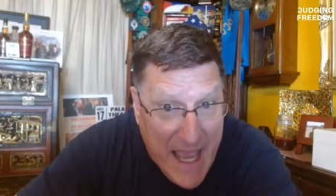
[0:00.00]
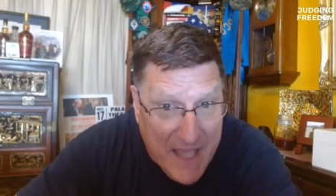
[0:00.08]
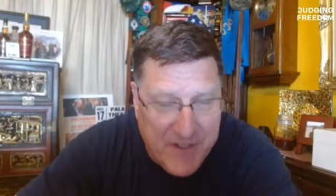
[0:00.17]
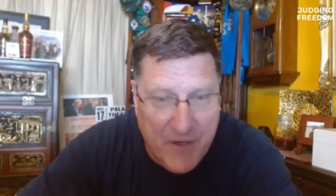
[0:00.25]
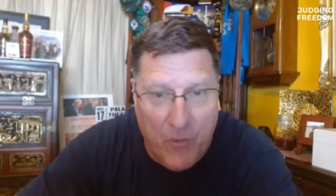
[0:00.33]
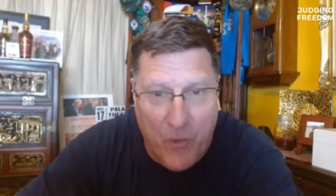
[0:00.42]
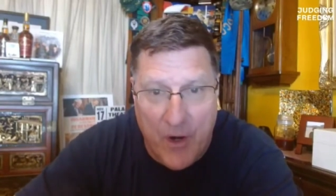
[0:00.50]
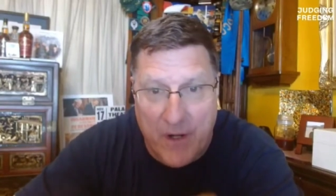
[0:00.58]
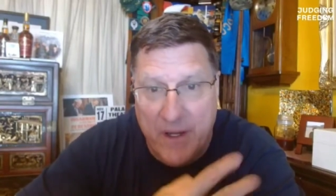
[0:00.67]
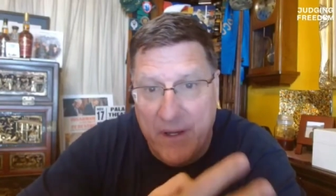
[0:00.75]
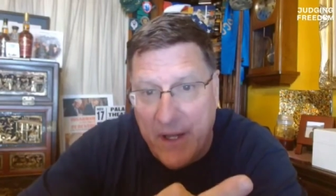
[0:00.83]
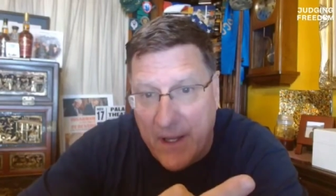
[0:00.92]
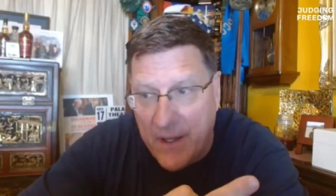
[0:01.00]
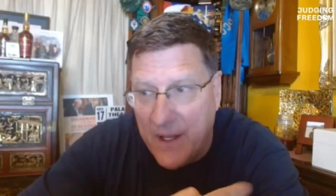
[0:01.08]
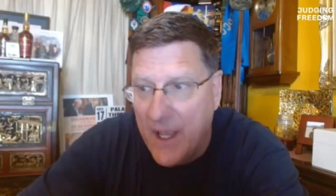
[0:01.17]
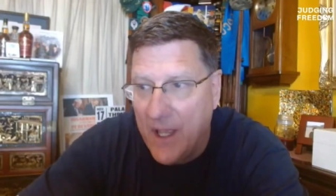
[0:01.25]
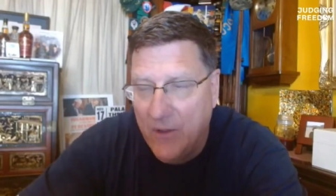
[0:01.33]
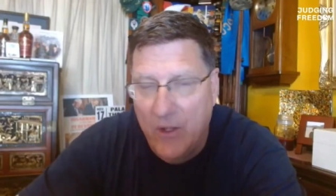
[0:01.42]
It hasn't worked.
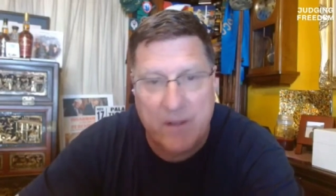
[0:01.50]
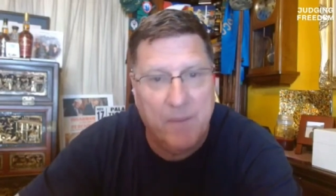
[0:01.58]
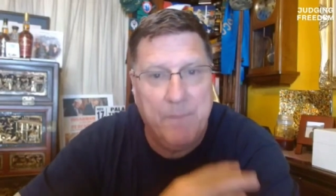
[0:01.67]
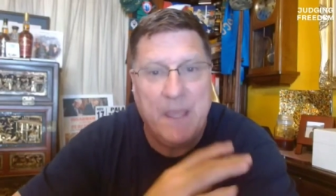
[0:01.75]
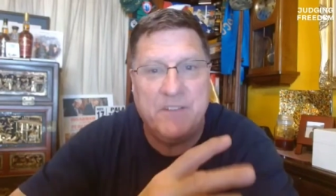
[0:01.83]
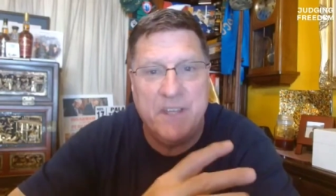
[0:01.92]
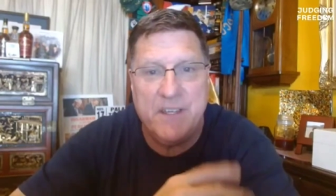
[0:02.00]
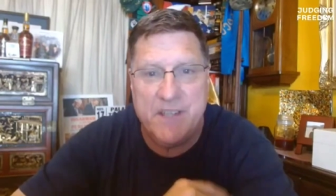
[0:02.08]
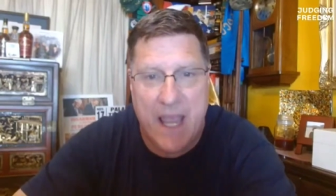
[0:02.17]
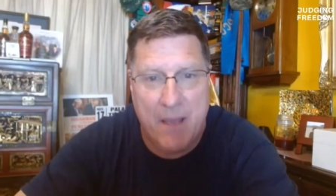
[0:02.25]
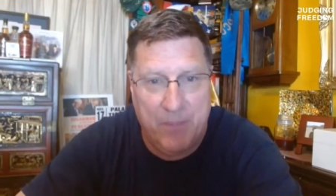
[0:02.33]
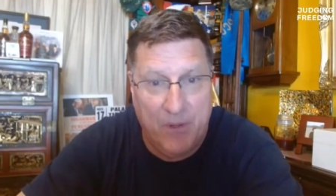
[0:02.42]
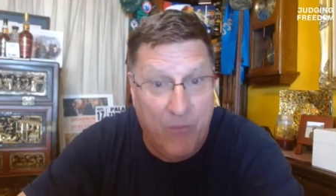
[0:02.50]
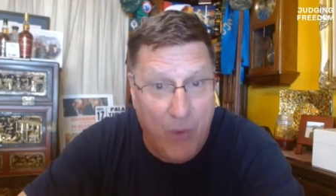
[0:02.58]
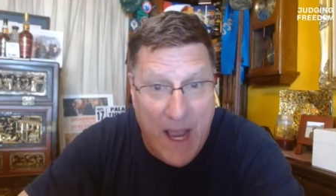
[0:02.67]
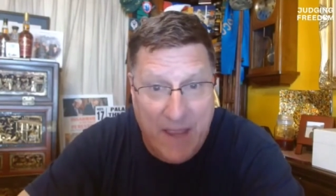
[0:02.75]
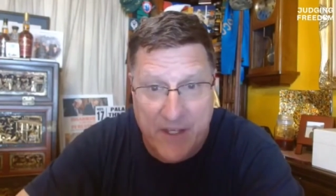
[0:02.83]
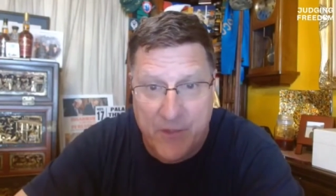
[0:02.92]
It, look, the best
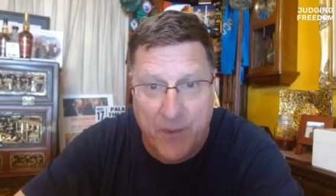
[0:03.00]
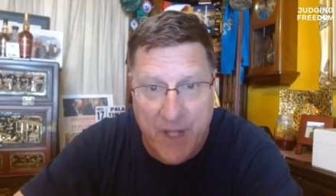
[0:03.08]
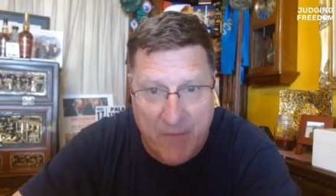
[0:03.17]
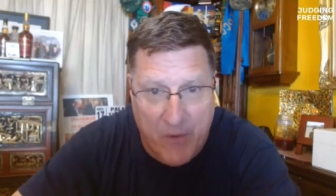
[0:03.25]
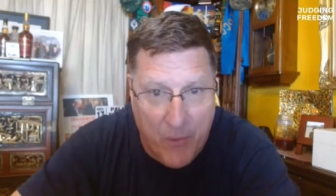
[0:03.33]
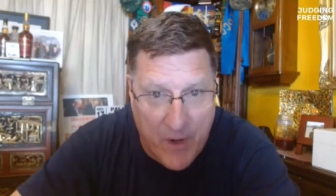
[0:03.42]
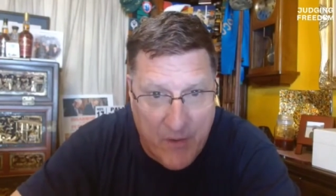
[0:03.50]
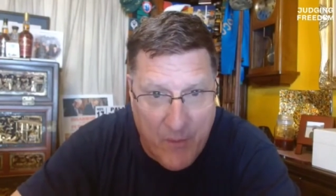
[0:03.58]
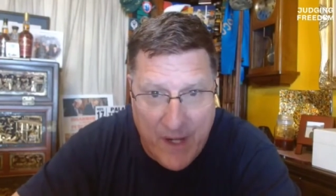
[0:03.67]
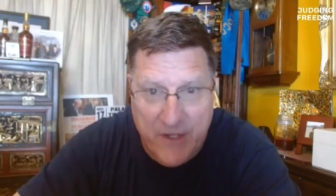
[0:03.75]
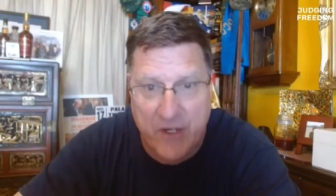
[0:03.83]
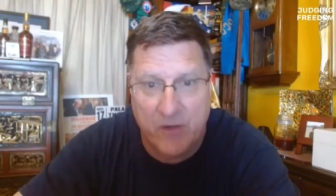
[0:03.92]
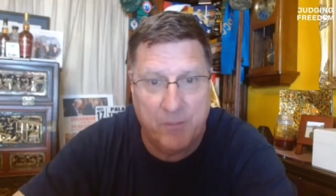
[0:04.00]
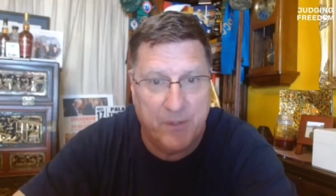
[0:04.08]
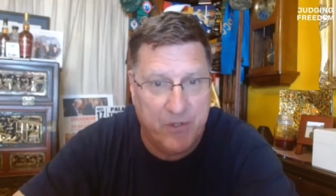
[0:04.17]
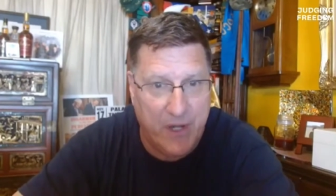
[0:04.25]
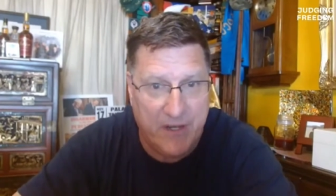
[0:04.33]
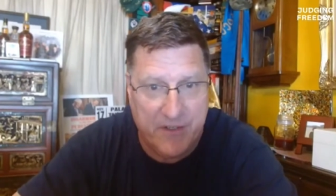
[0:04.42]
example of why this will never work and why
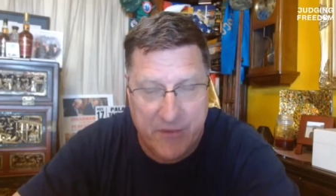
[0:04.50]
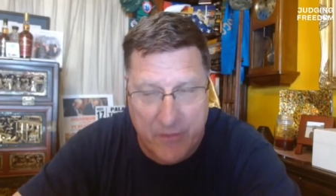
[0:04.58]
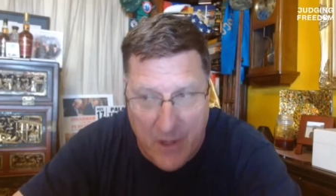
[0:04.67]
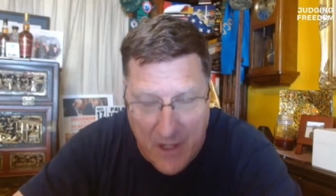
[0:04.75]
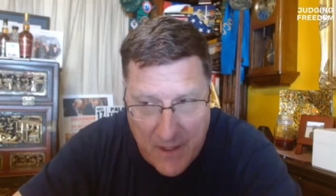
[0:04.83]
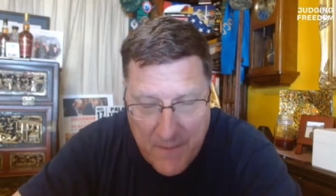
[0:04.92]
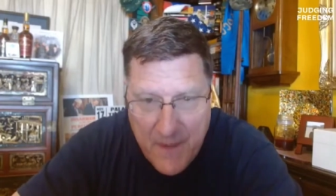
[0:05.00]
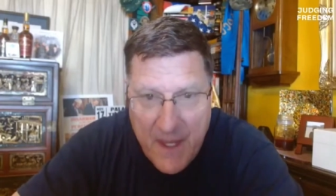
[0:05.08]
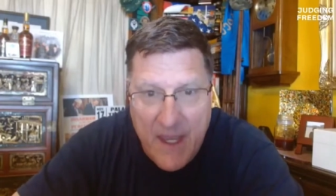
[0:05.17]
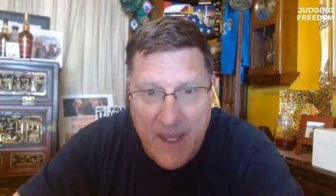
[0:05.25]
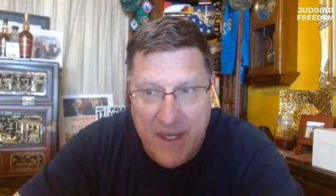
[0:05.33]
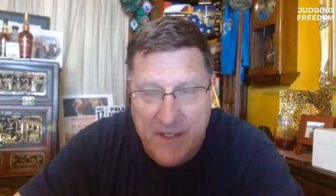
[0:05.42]
General Petraeus is wrong